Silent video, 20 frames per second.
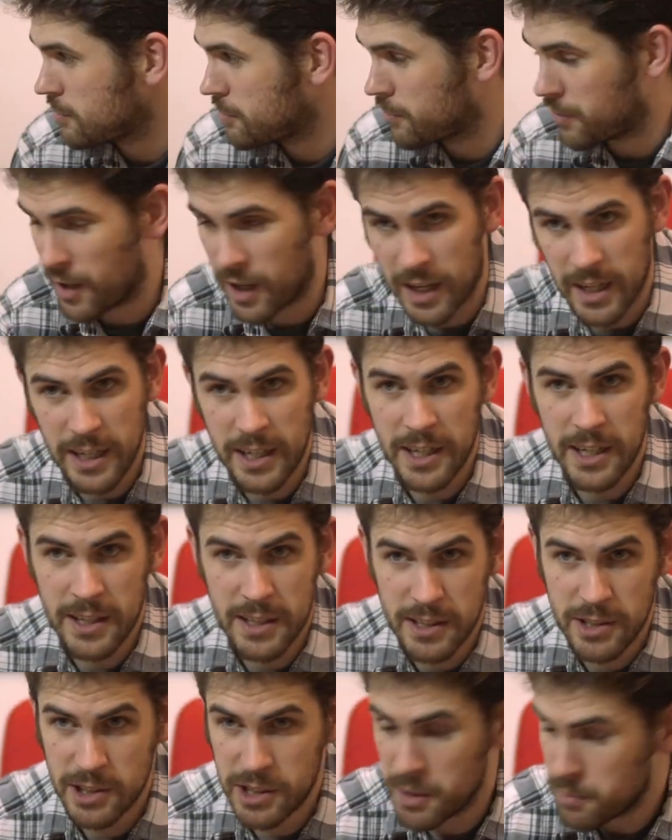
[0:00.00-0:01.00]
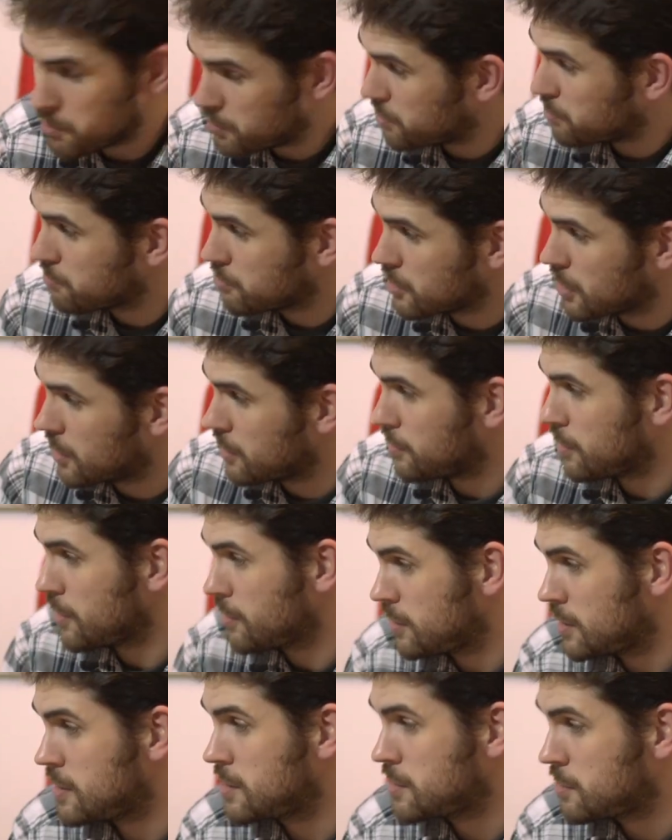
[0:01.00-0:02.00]
flying in the ship kind of
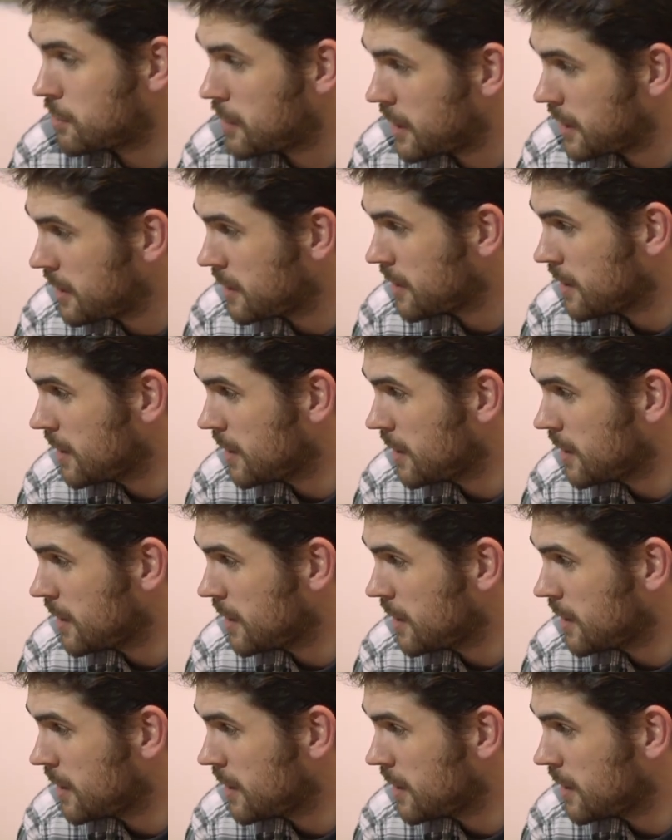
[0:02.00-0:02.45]
over the terrain.